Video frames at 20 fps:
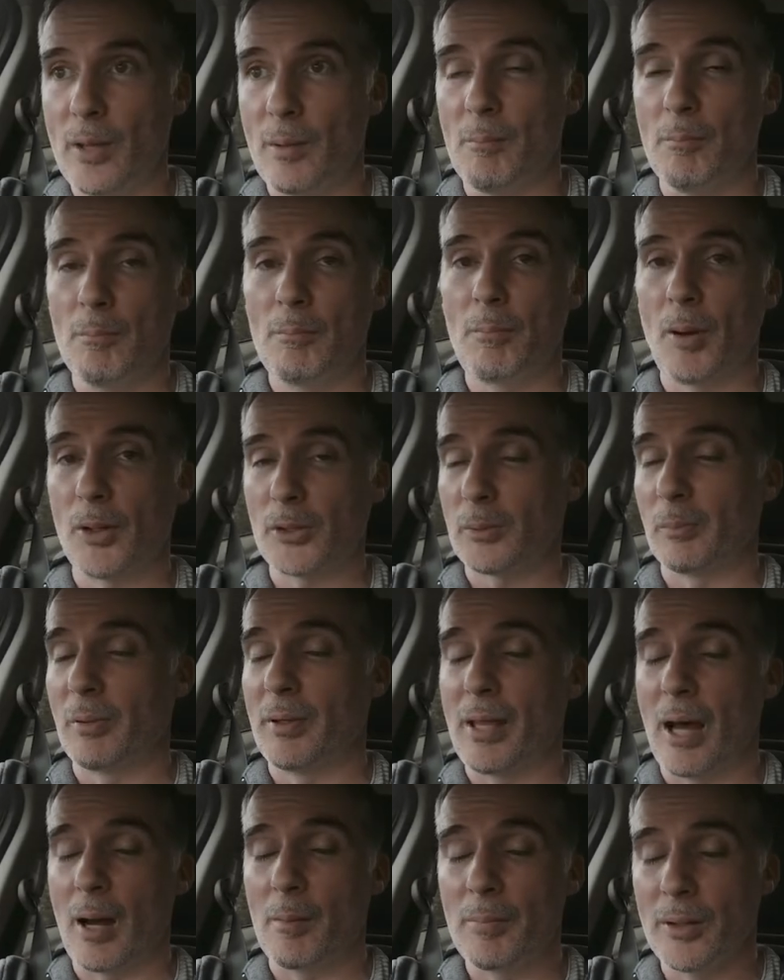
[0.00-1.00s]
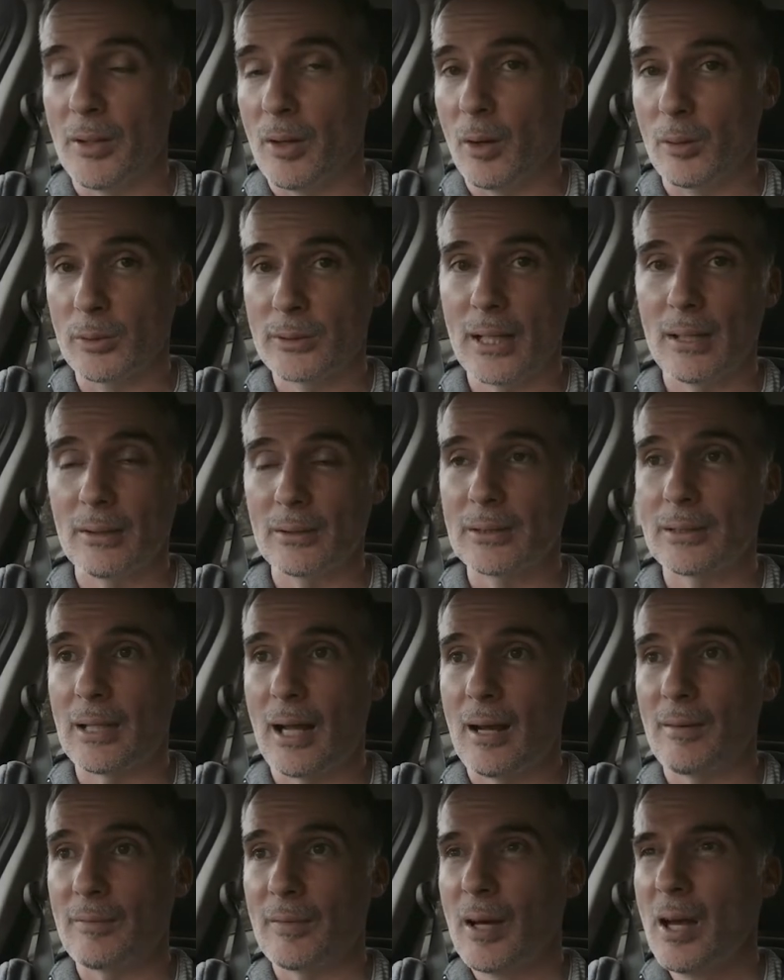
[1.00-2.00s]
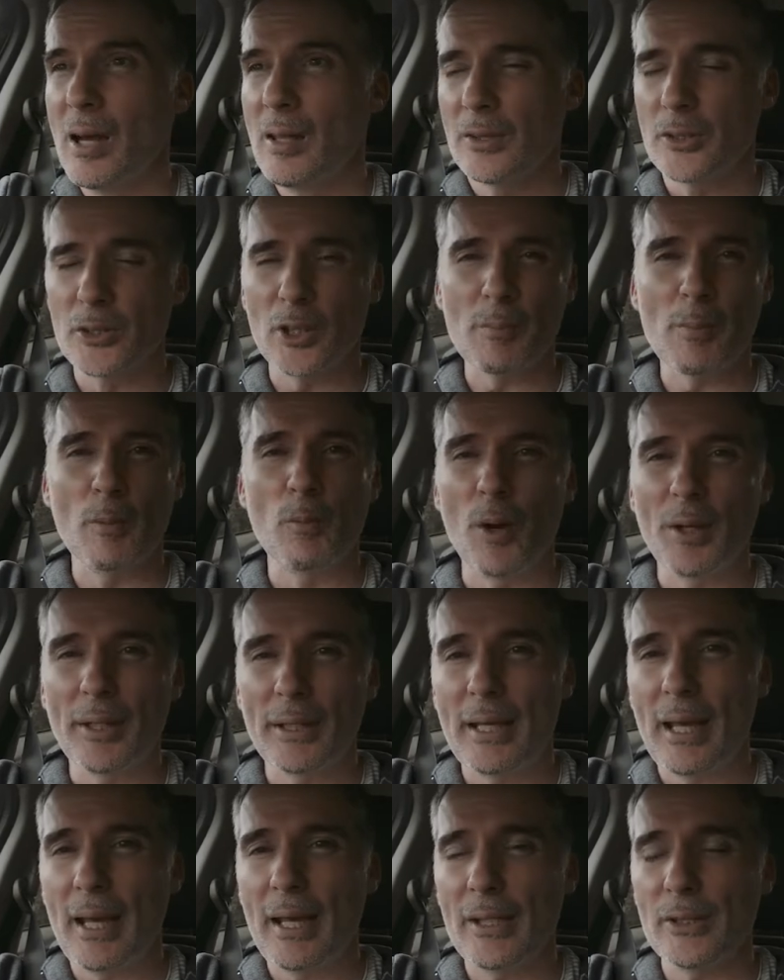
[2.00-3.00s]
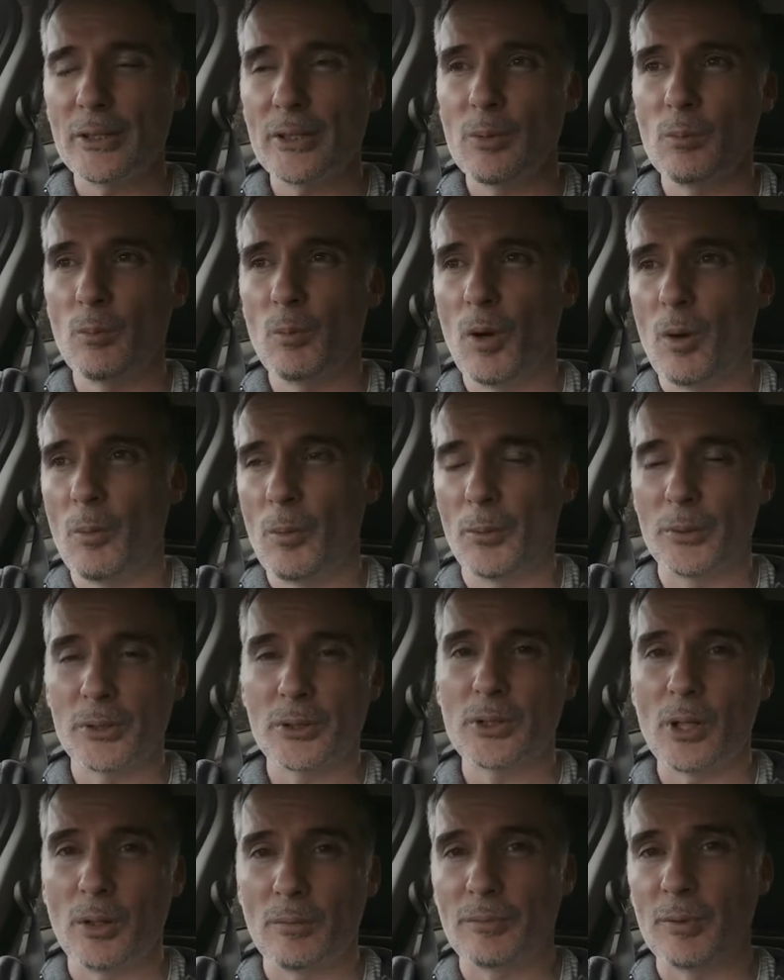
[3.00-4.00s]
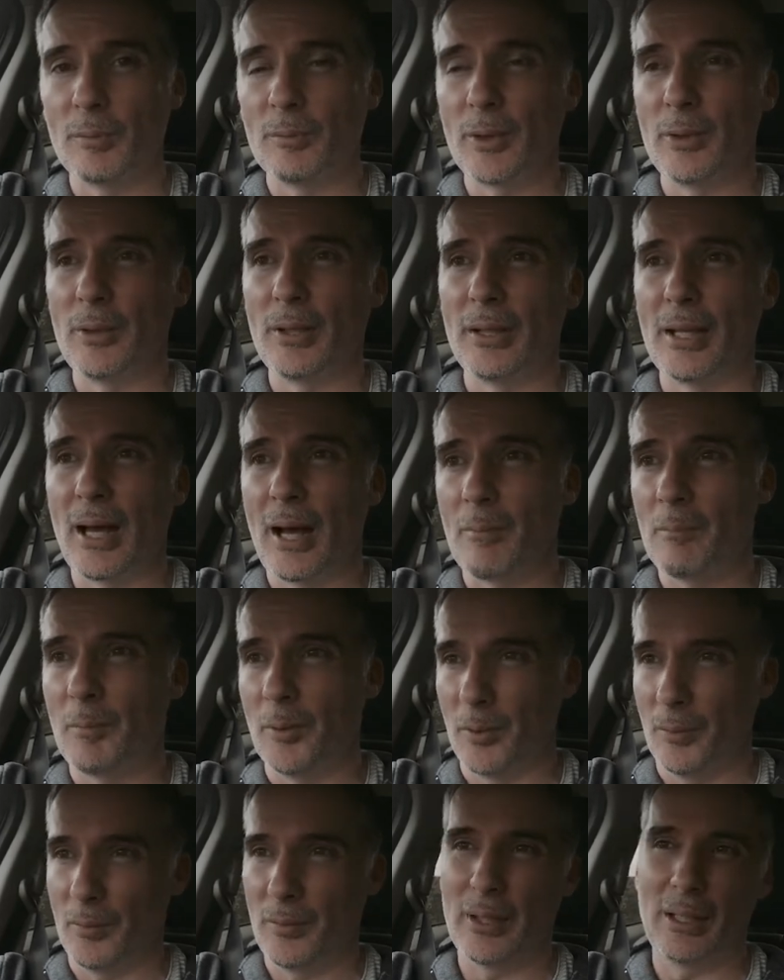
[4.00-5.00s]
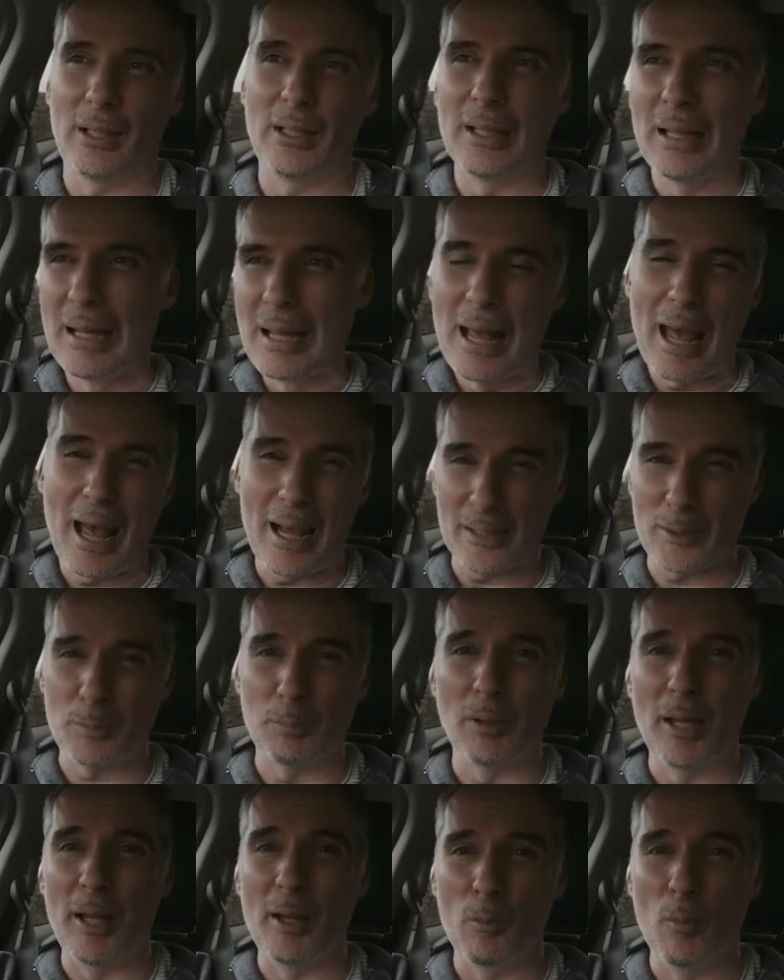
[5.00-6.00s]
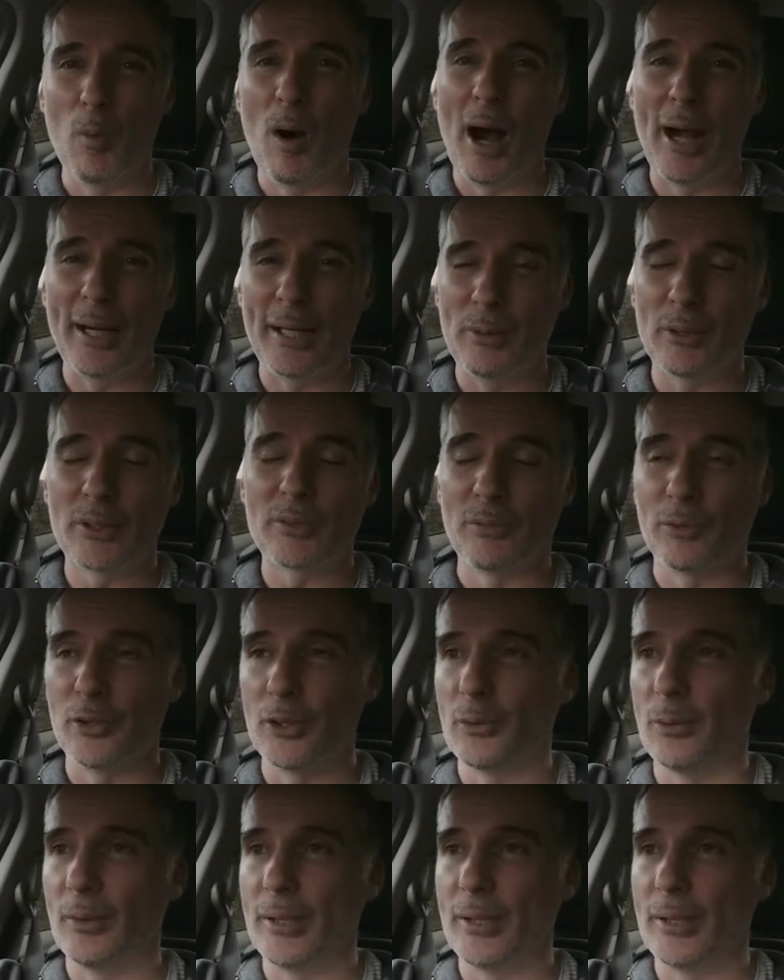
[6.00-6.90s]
then possibly that would be the hotel staff. There's only been one occasion where we were stopped from doing that, but they explained why, and it was for good